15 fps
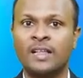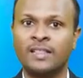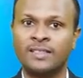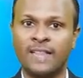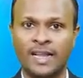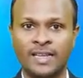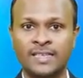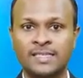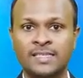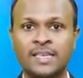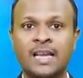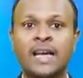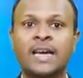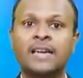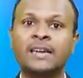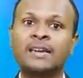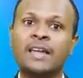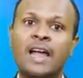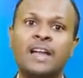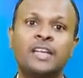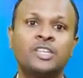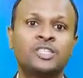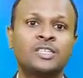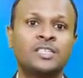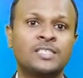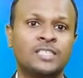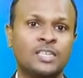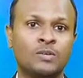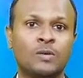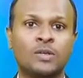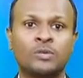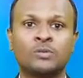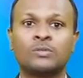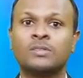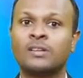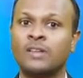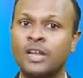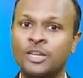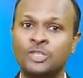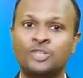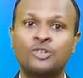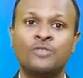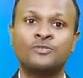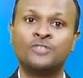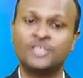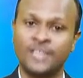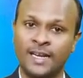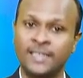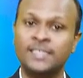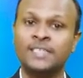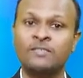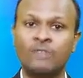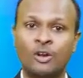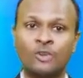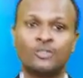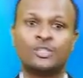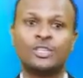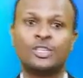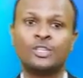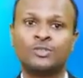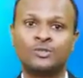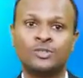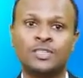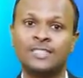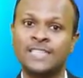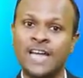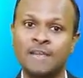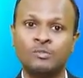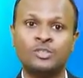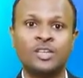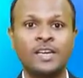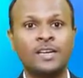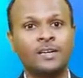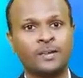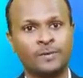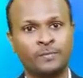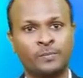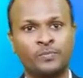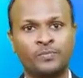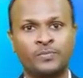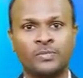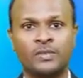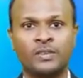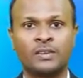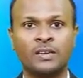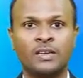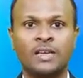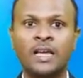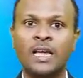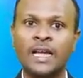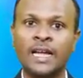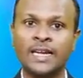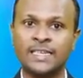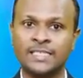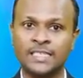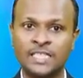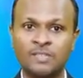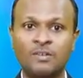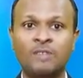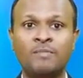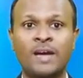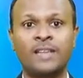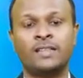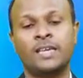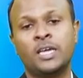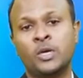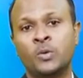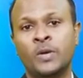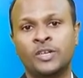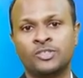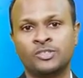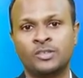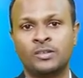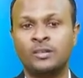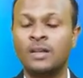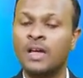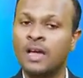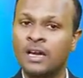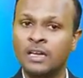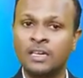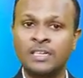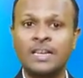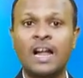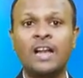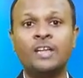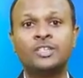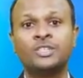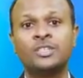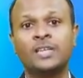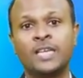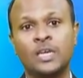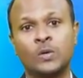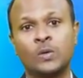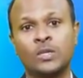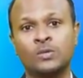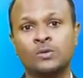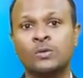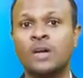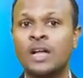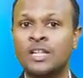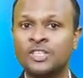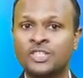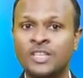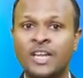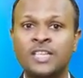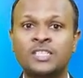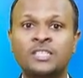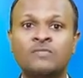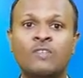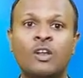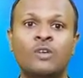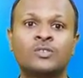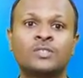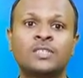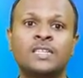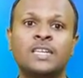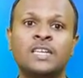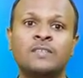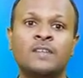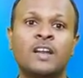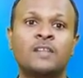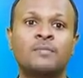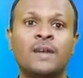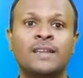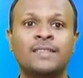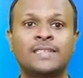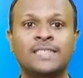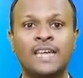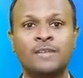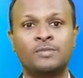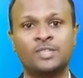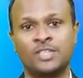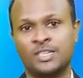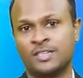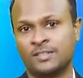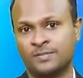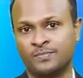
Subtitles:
That is, retardation is equal to the ratio of change in velocity to the time taken. It is given by the equation retardation equal to change in velocity divided by the time taken.